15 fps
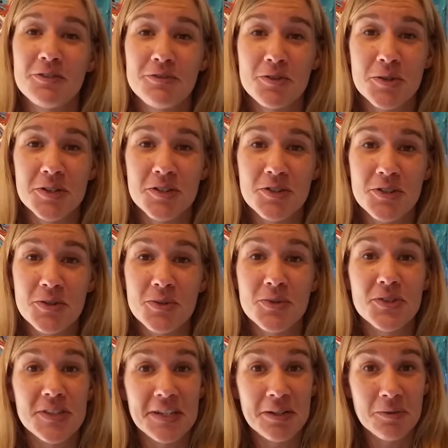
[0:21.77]
forward to
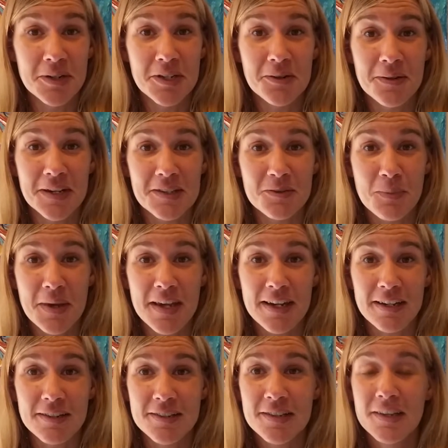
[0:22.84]
seeing what you guys
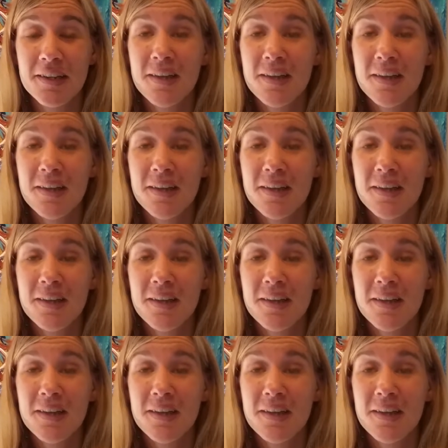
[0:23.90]
paint.